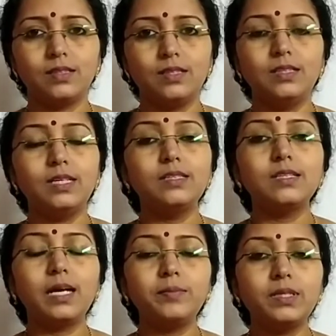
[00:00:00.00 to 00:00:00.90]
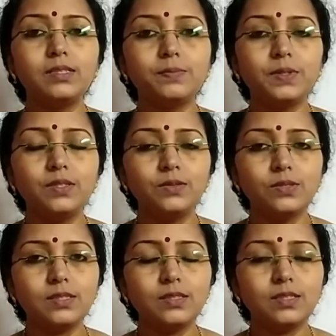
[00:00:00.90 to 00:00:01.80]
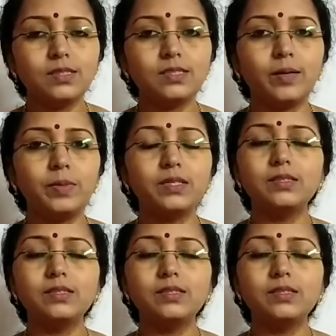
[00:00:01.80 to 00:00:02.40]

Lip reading: The enzyme that is produced in your stomach